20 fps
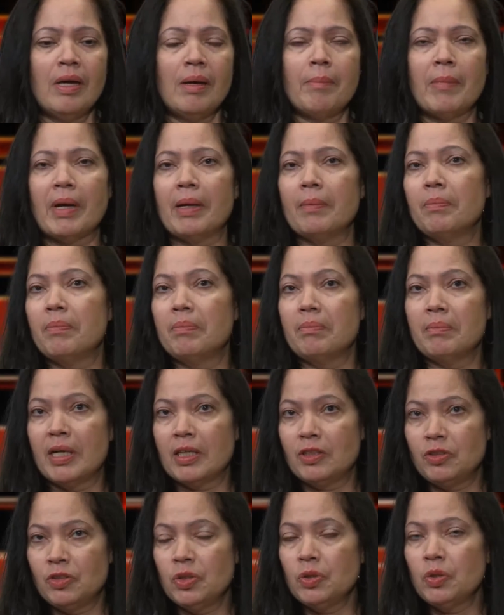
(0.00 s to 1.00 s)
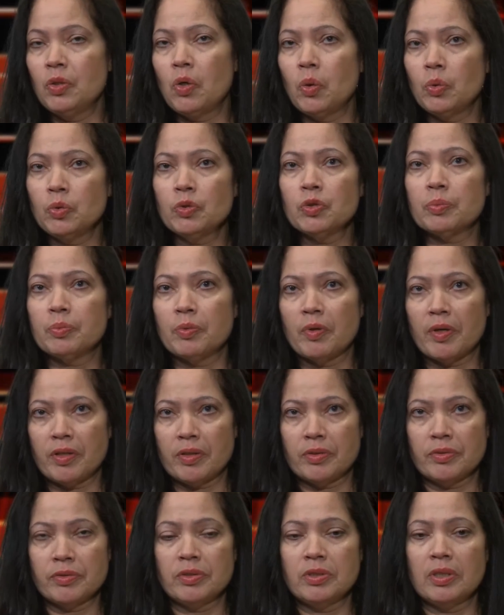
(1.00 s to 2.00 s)
My 2 older
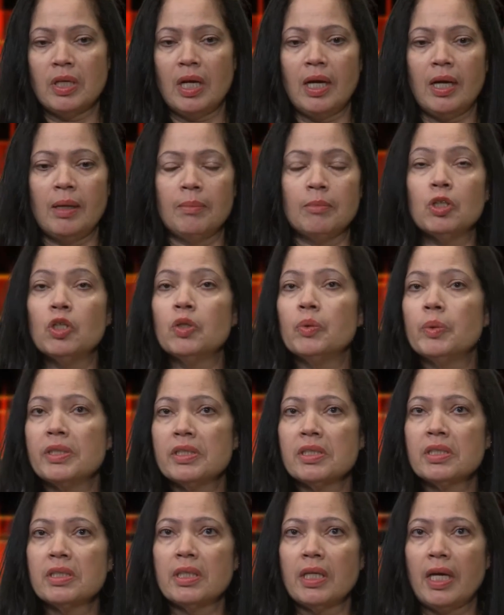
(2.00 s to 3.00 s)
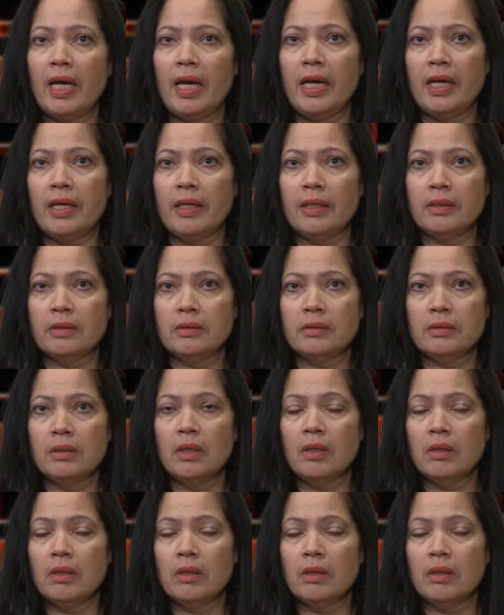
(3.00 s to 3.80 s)
brothers, Louis and